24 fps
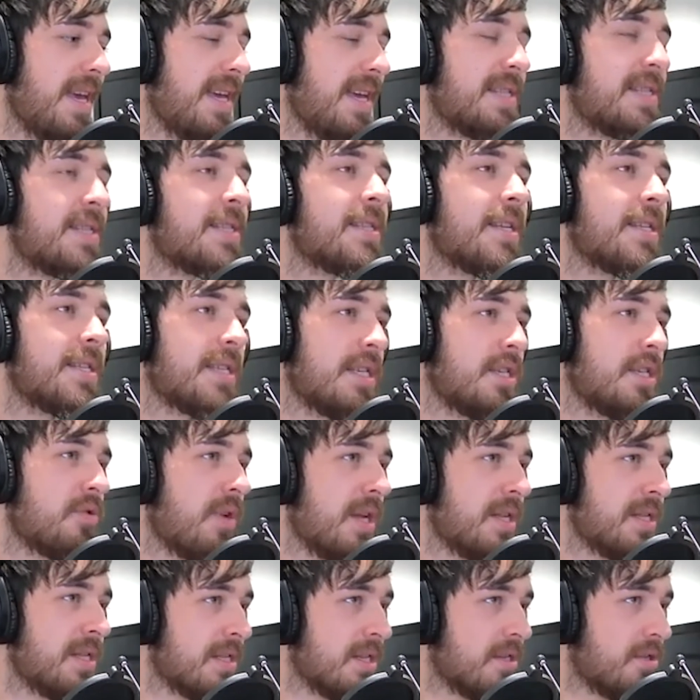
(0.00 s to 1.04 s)
isn't as
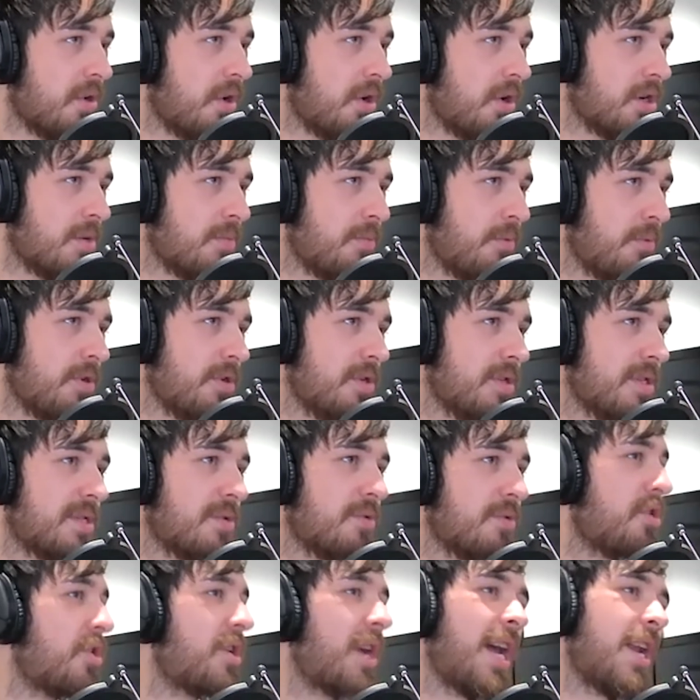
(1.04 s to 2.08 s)
interesting to talk about,
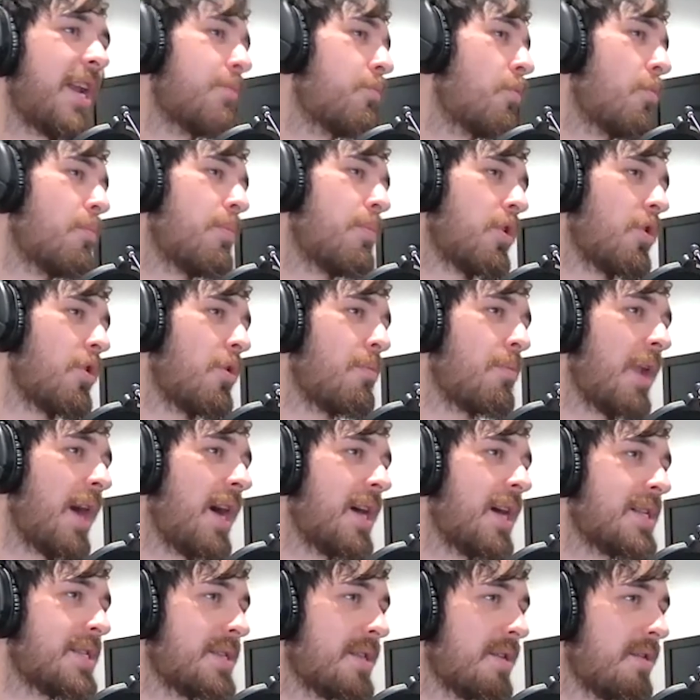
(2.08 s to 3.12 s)
so you kind of won't put on
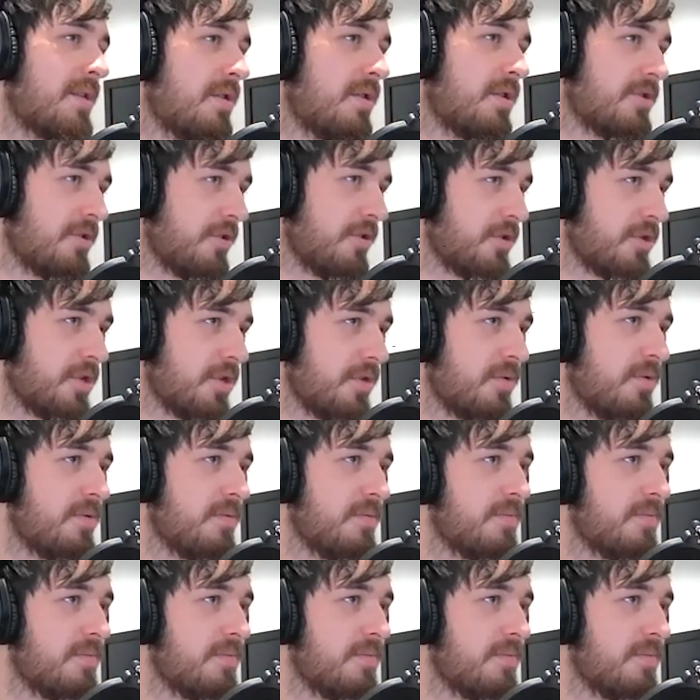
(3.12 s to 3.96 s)
blast on your show?